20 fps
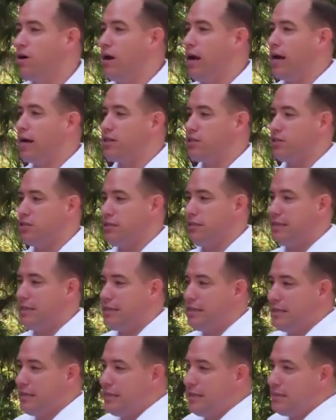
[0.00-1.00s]
are
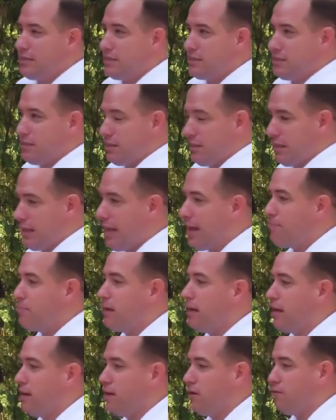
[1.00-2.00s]
actually just a
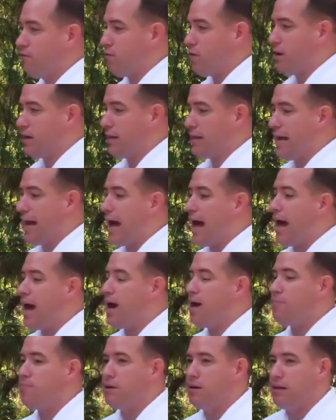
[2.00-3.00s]
laminated front cap,